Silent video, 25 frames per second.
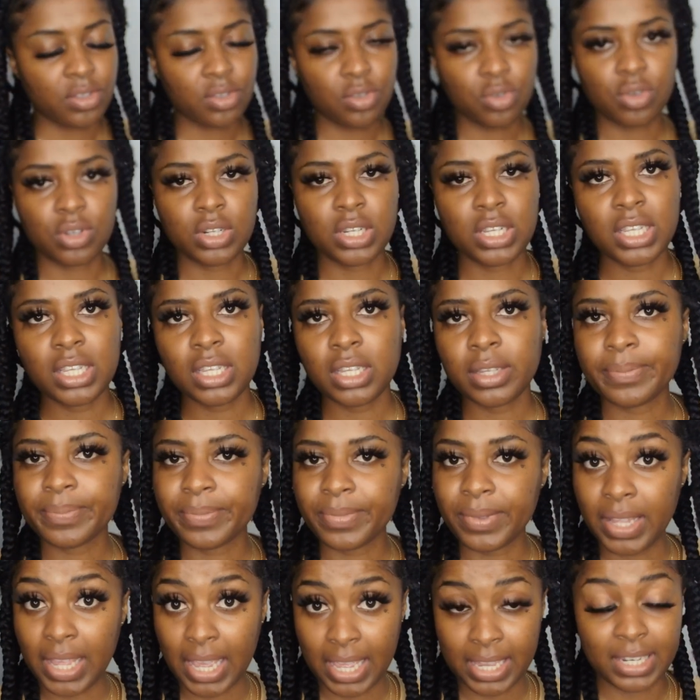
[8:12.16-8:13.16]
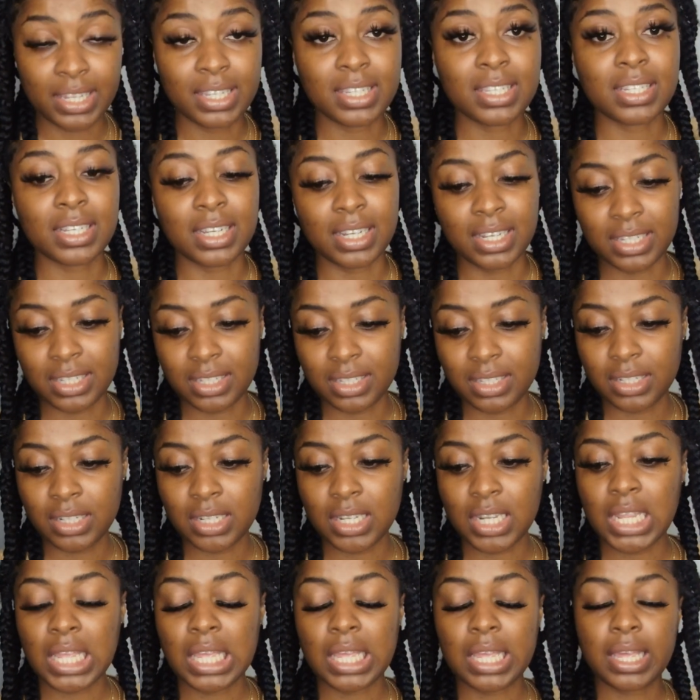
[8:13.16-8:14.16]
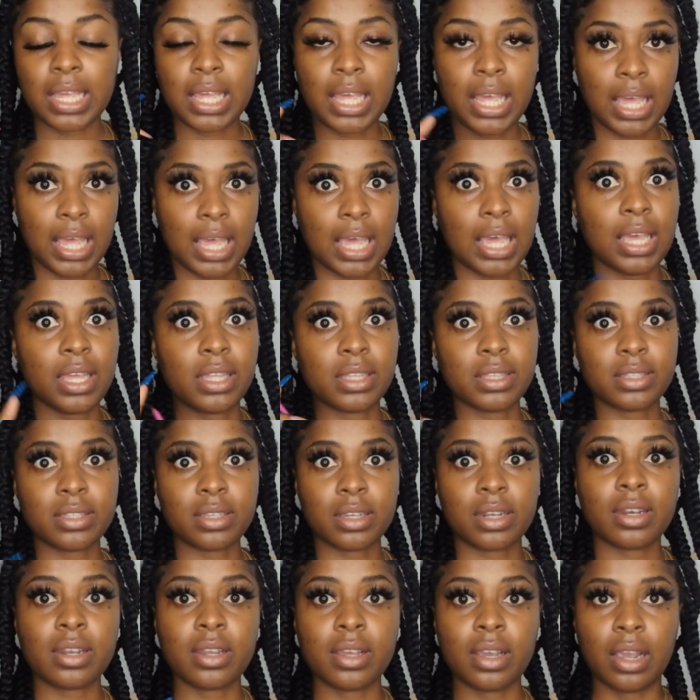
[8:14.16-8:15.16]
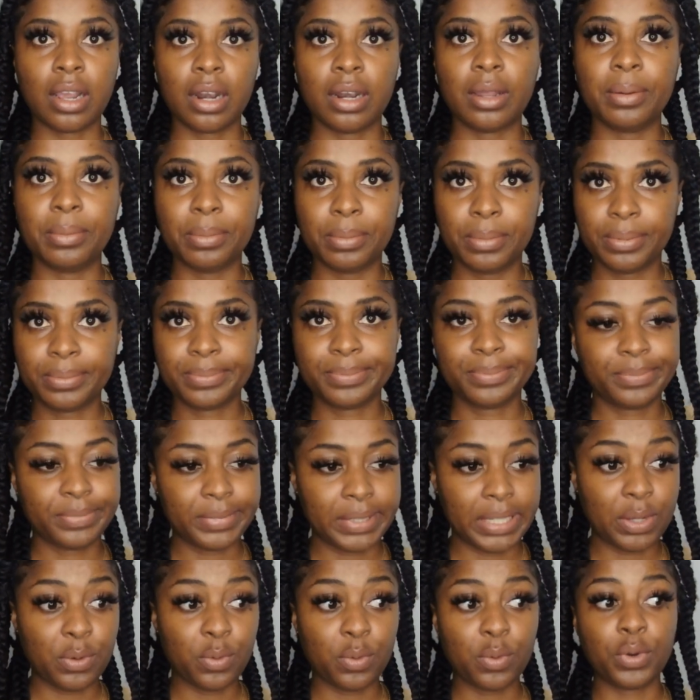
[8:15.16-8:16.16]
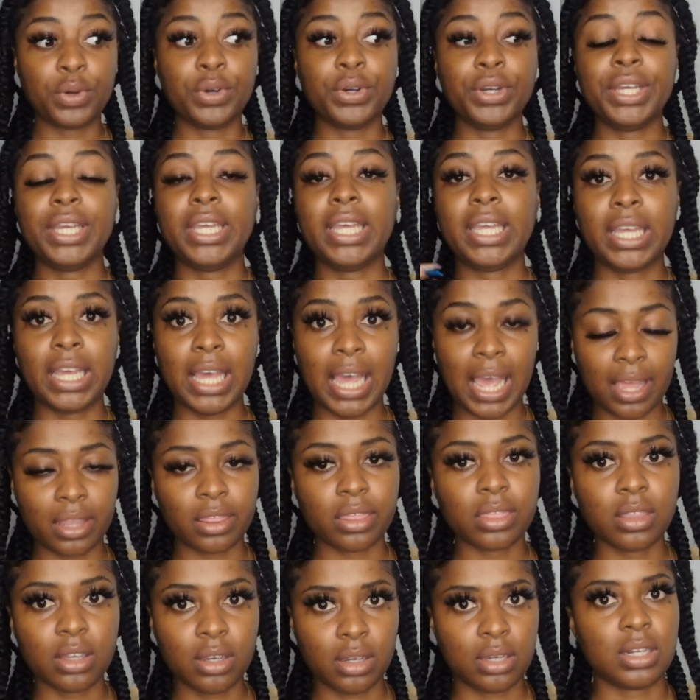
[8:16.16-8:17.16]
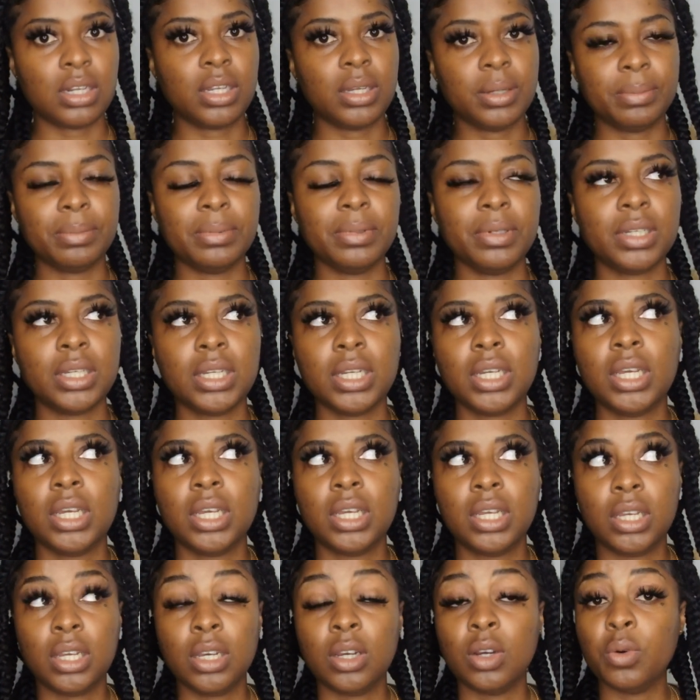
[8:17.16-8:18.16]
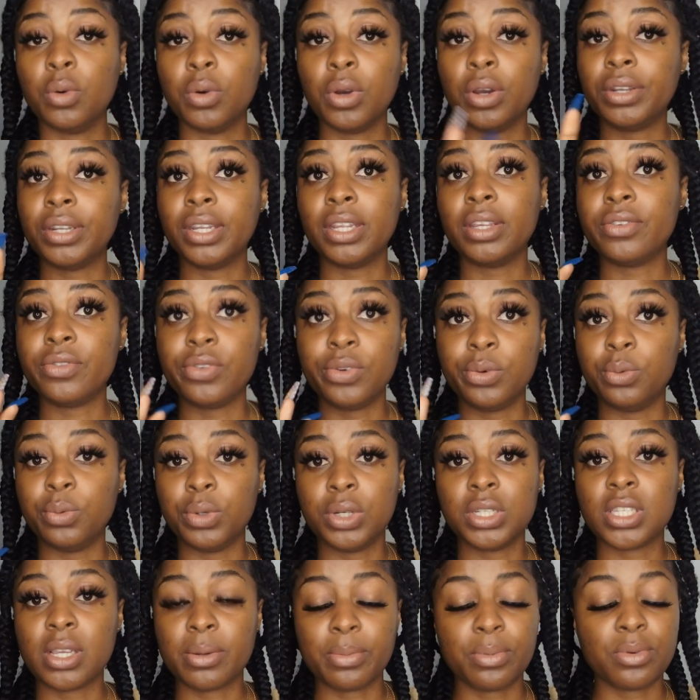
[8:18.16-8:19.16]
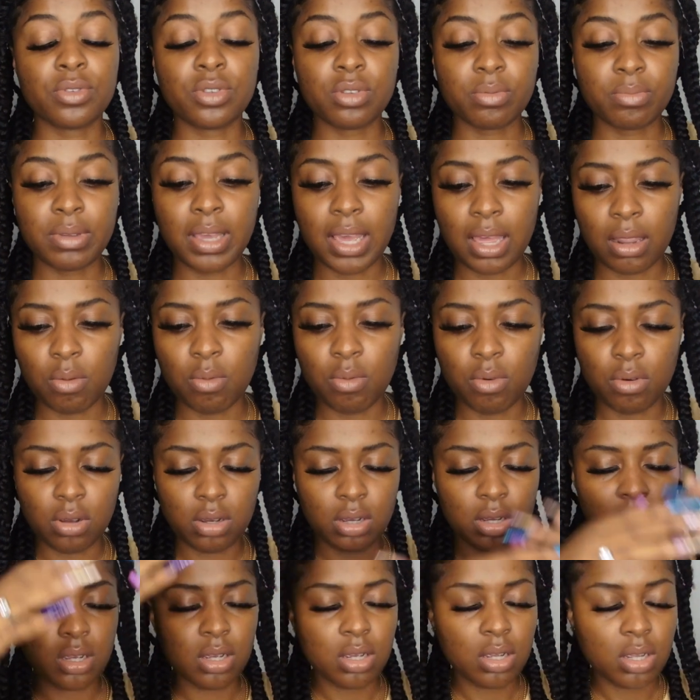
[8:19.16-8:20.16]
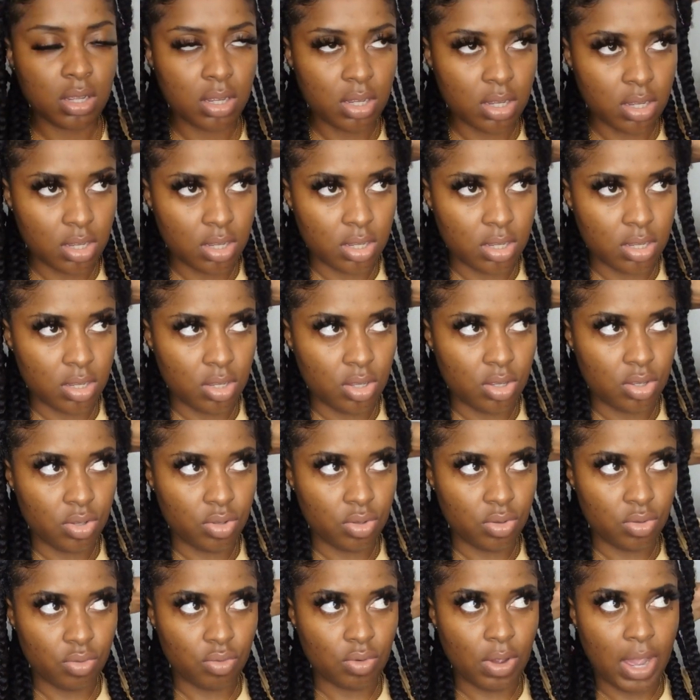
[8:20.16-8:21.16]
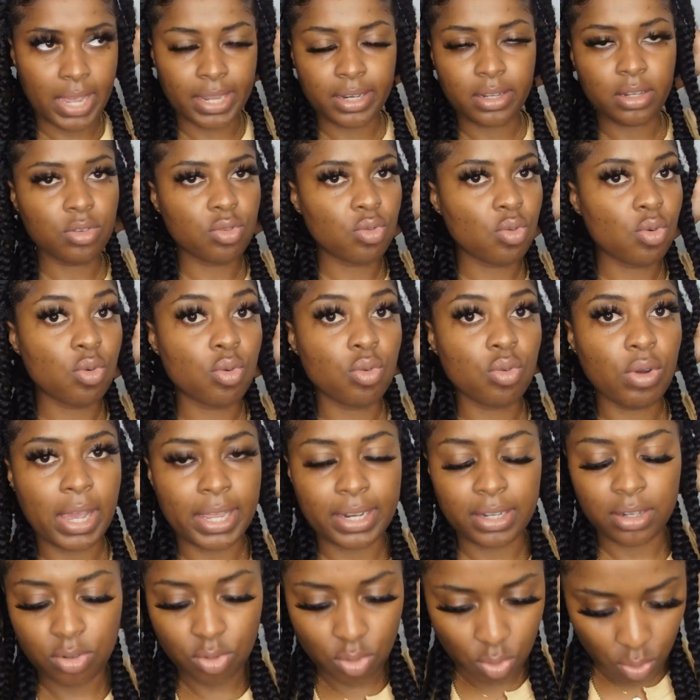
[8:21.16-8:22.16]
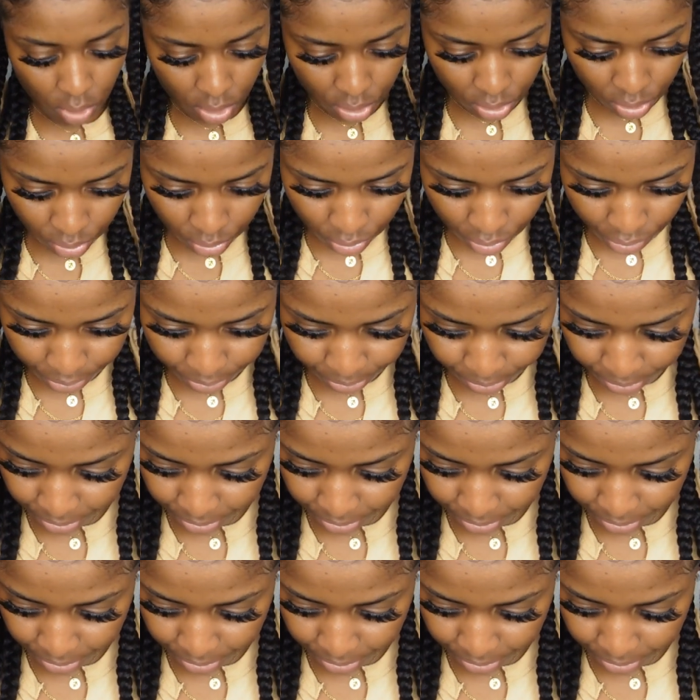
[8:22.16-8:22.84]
Tony and his cousin entered the club. They were at the club when they were supposed to be at work. I didn't know what to do.